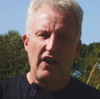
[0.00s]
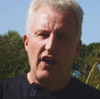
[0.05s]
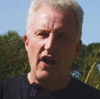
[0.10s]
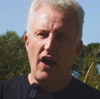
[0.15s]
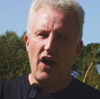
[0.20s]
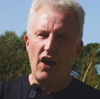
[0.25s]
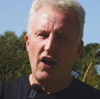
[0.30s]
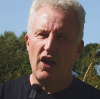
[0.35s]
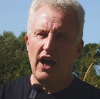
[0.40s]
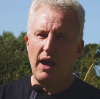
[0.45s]

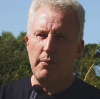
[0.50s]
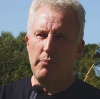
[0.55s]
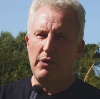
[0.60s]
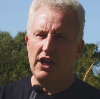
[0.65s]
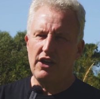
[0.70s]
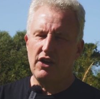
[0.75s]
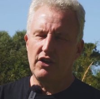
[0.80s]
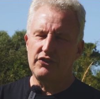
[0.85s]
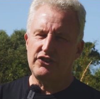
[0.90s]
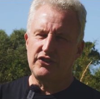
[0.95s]
And
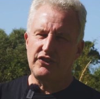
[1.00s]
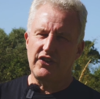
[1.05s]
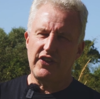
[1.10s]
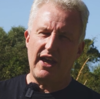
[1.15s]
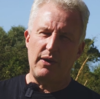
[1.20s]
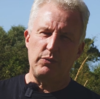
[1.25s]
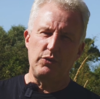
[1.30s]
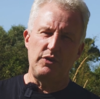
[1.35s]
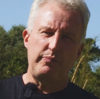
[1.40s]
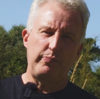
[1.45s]
my answer to
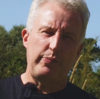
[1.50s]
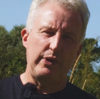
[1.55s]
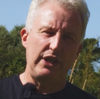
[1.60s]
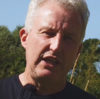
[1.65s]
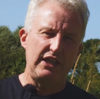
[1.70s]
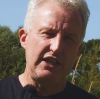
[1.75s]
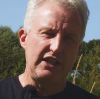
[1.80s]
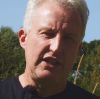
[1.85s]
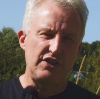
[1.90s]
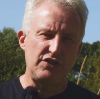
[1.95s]
that would
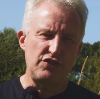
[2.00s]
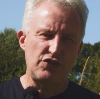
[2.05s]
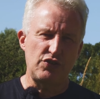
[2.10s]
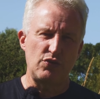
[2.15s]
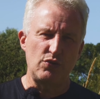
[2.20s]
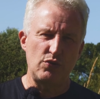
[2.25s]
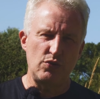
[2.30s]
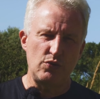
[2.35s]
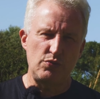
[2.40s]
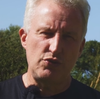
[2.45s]
be
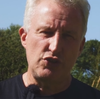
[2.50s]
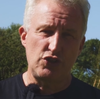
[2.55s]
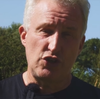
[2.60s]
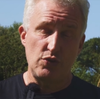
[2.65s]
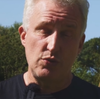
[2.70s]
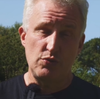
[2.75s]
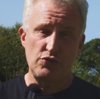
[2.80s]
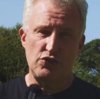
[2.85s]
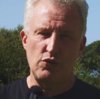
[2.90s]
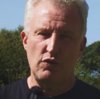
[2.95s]
to
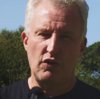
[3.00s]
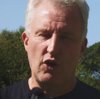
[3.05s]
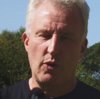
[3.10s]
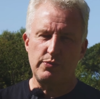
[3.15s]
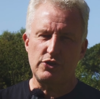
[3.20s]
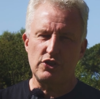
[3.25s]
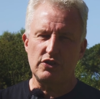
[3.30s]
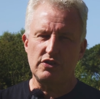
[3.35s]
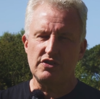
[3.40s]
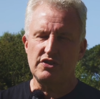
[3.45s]
choose your
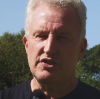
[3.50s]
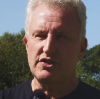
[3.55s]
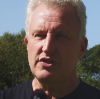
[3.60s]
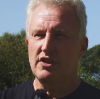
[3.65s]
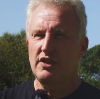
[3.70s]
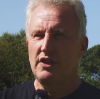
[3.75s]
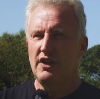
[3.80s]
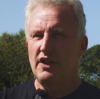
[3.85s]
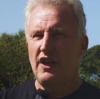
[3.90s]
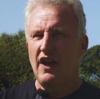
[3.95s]
options,
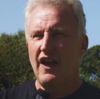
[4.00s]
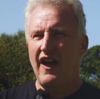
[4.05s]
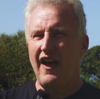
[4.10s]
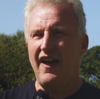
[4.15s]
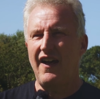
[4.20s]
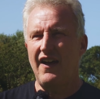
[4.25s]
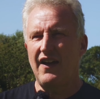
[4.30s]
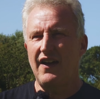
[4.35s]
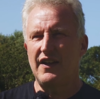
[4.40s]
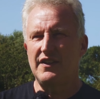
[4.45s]

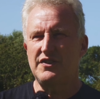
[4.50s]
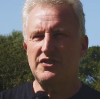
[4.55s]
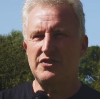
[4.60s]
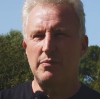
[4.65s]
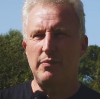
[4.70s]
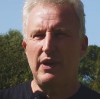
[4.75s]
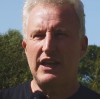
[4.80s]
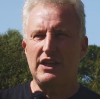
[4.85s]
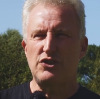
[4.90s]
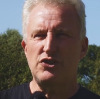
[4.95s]
to
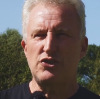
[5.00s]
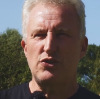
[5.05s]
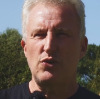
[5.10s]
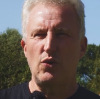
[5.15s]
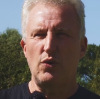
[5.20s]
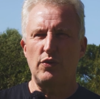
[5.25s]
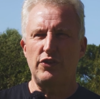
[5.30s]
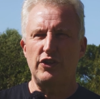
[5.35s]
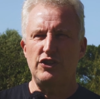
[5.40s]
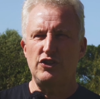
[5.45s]
make
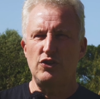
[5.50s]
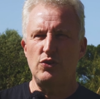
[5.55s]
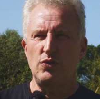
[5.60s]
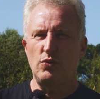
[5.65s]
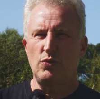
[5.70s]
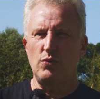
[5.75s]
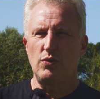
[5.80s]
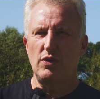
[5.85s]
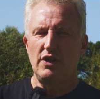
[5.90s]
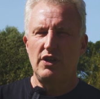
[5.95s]
sure that
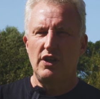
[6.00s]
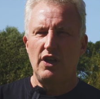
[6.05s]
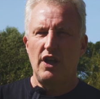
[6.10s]
you